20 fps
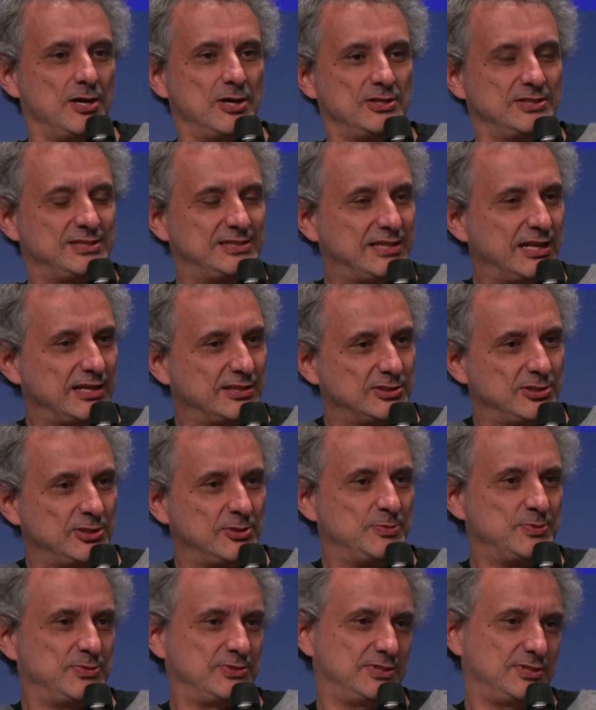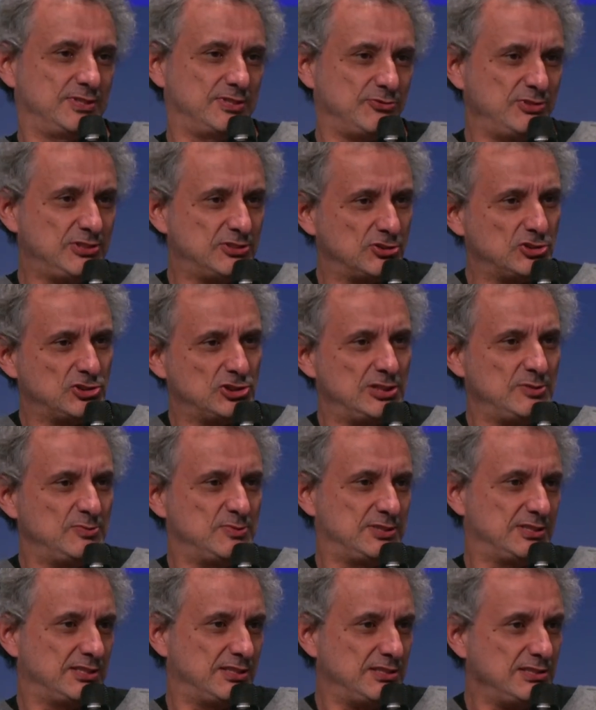startups, research
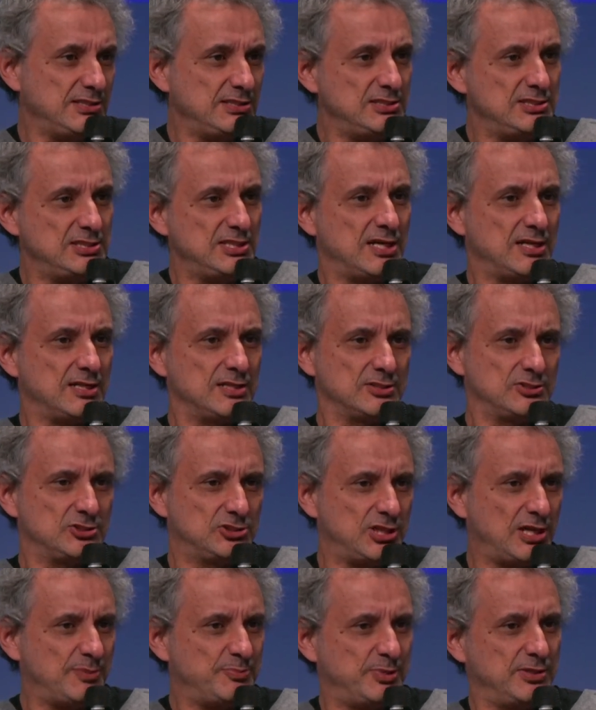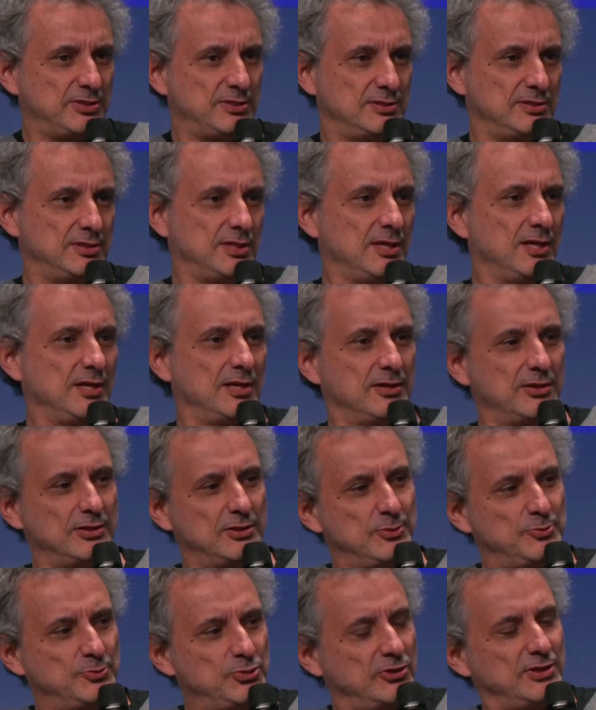teams in India, Japan,
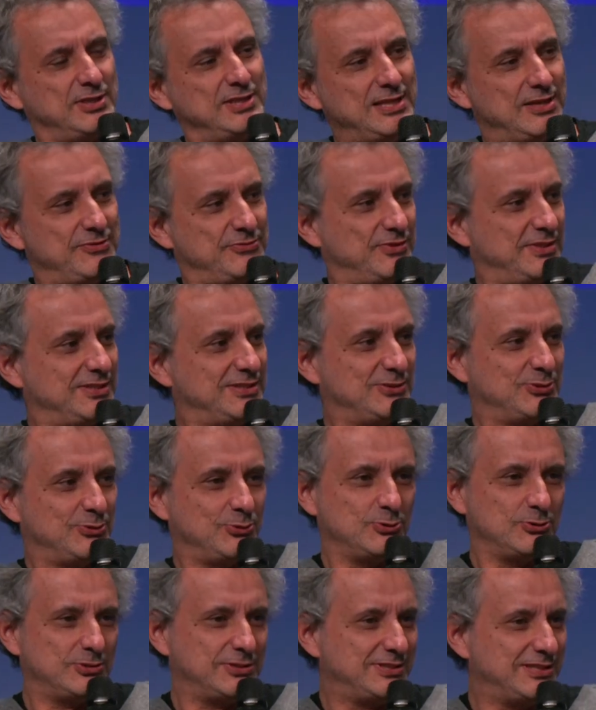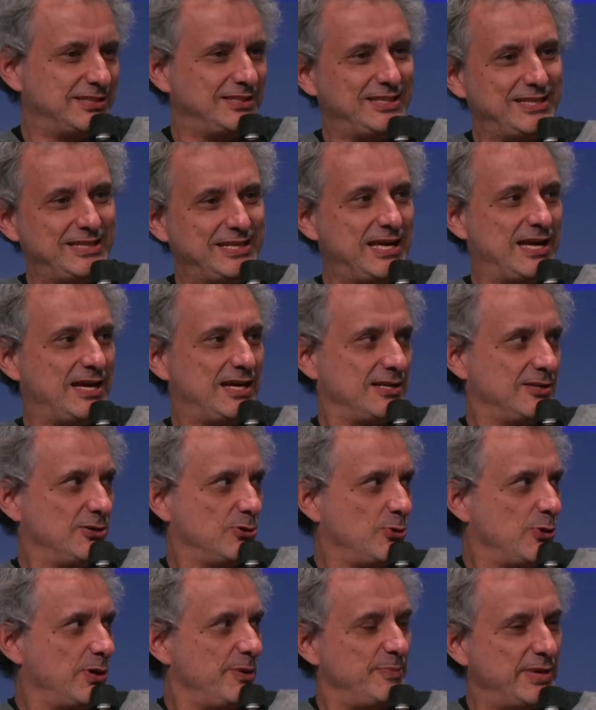Burkina Faso, Senegal,
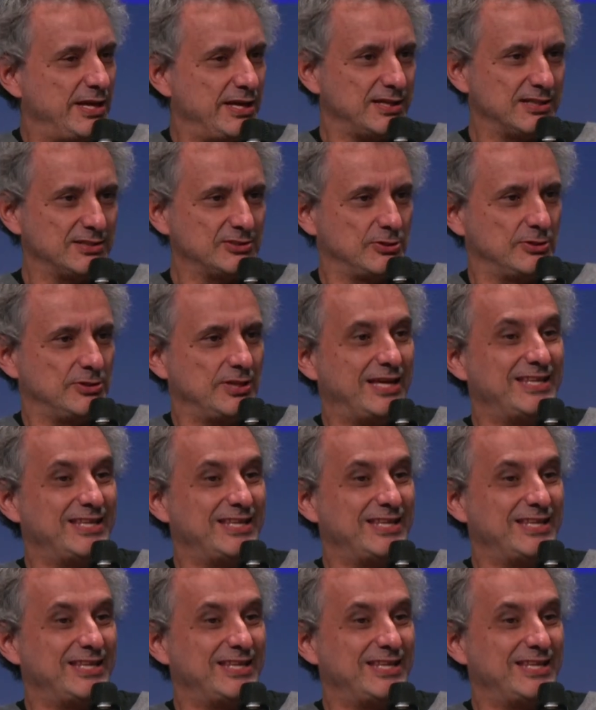Quebec, and so on.